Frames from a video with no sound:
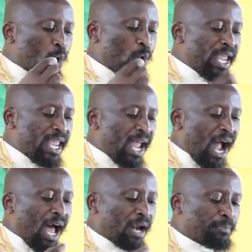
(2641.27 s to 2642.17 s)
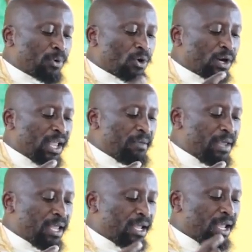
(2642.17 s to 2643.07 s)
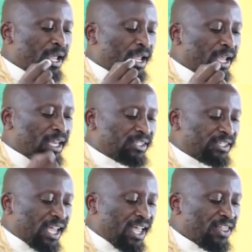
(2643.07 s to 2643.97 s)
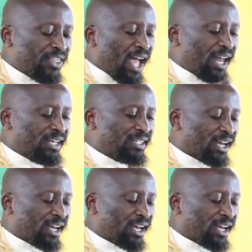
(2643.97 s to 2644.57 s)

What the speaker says: We are proclaiming his death and